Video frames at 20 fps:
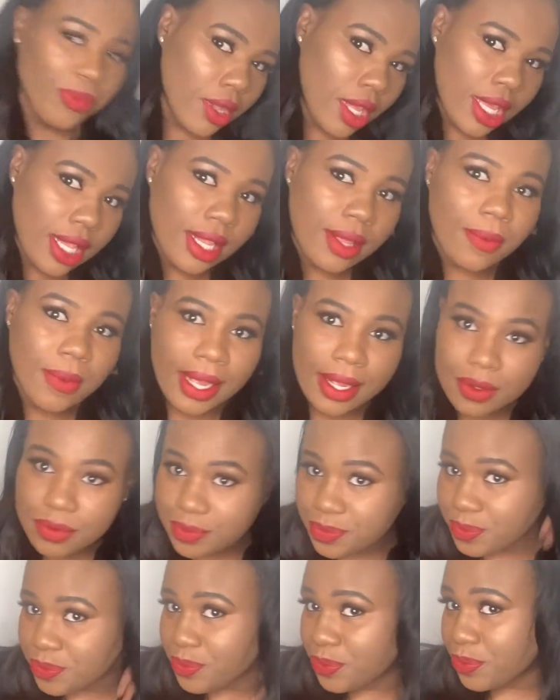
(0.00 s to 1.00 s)
Anyway,
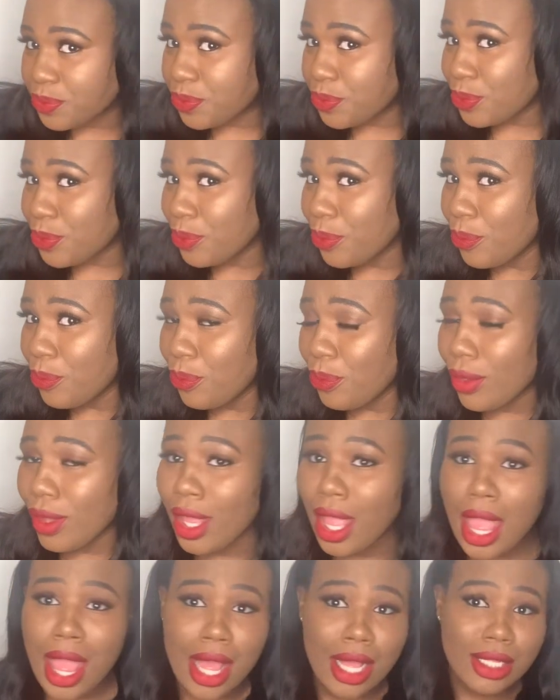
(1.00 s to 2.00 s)

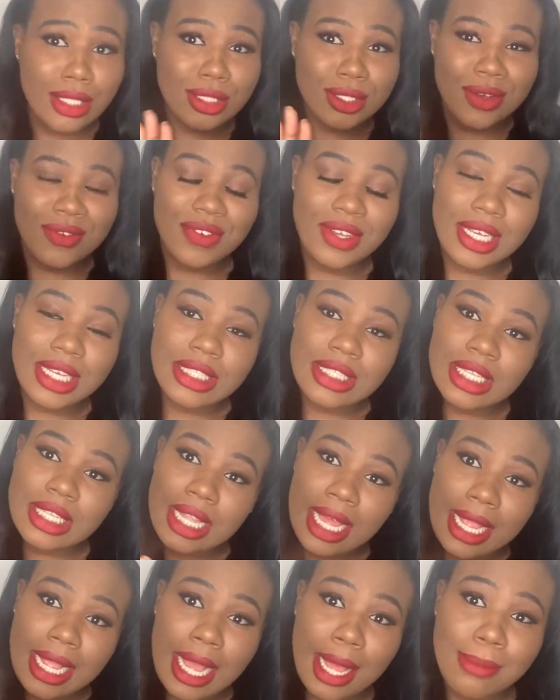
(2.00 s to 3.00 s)
don't forget to
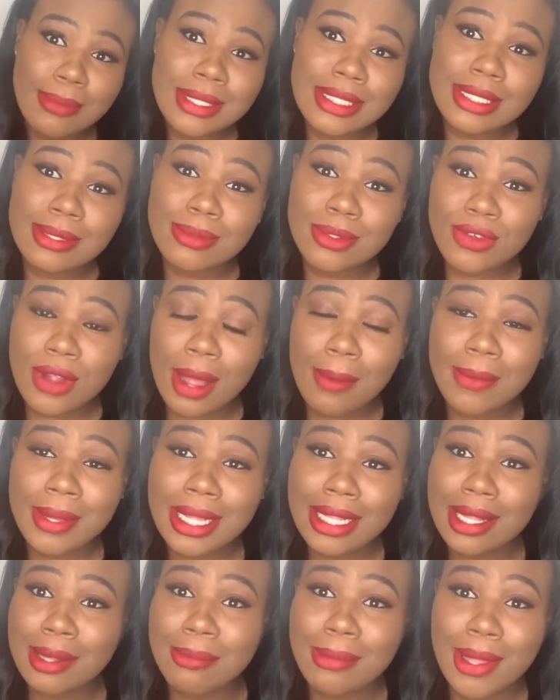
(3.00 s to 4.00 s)
like, comment, subscribe, and
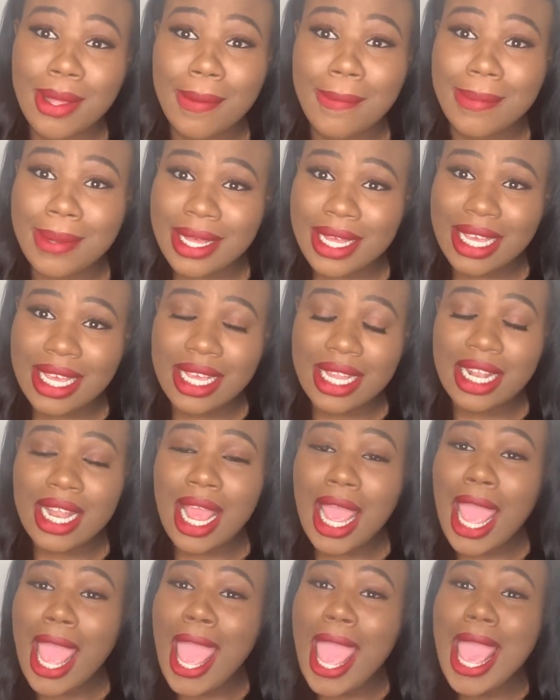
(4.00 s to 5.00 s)
hit the bell button.
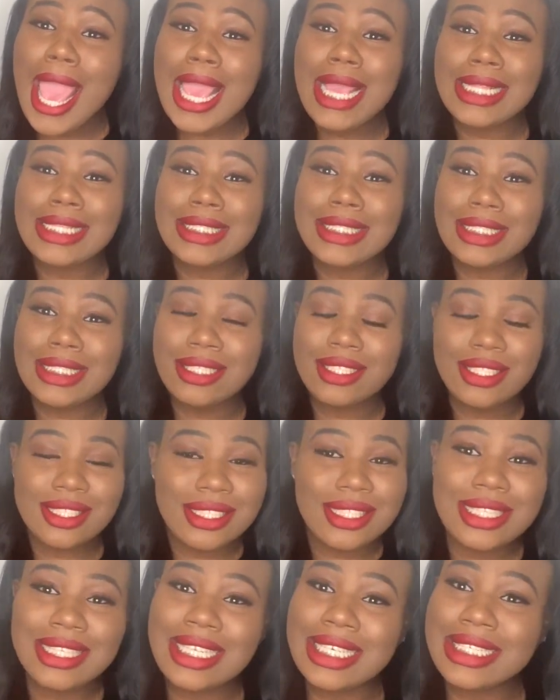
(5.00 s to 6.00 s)
And
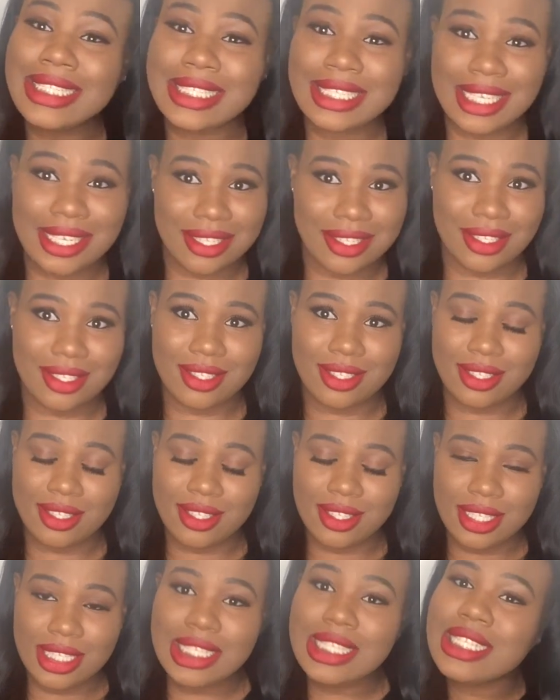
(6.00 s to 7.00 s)
listen,
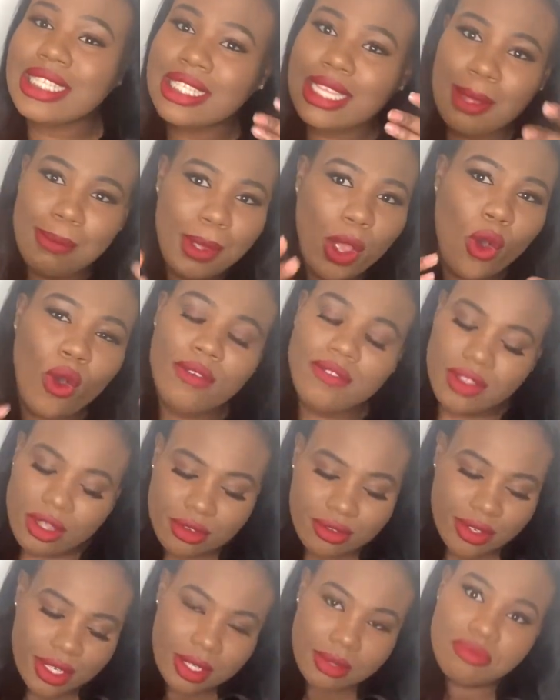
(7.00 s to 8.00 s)
some off the
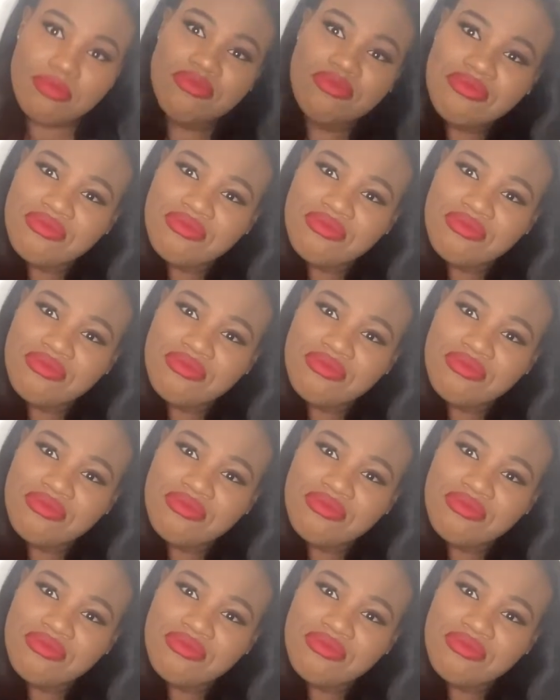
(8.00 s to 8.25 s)
rip.